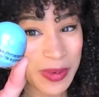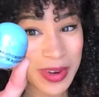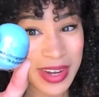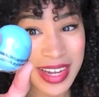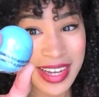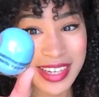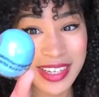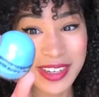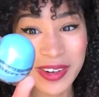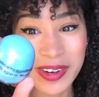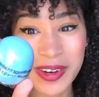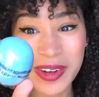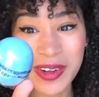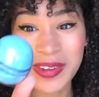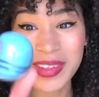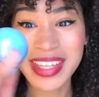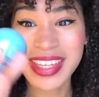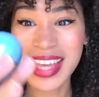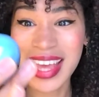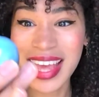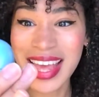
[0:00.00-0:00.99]
What, girl?
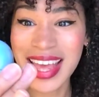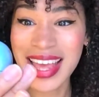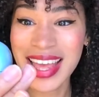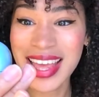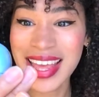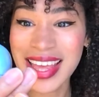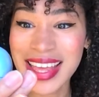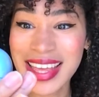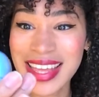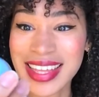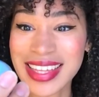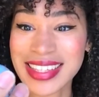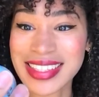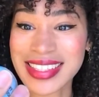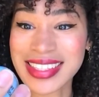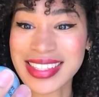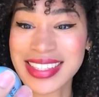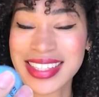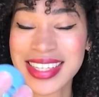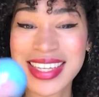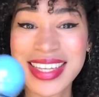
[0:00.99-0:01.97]
Yes!
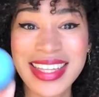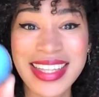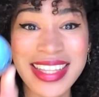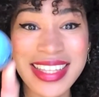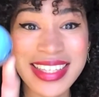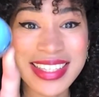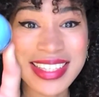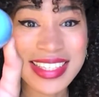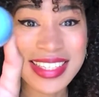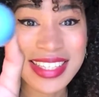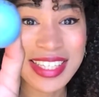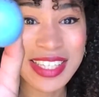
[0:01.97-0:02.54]
This is